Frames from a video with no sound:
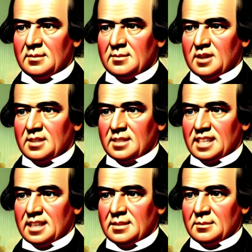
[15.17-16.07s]

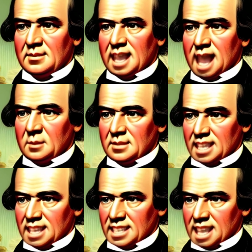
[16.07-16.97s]
Firstly, I was
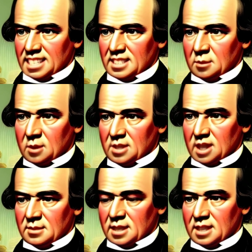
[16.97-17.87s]
dedicated to
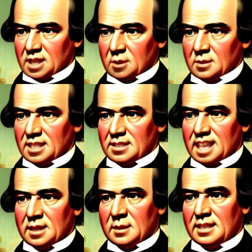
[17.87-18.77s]
preserving the Union
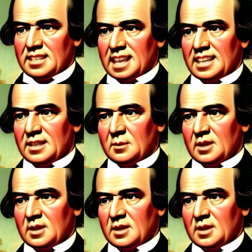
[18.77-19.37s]
and maintaining the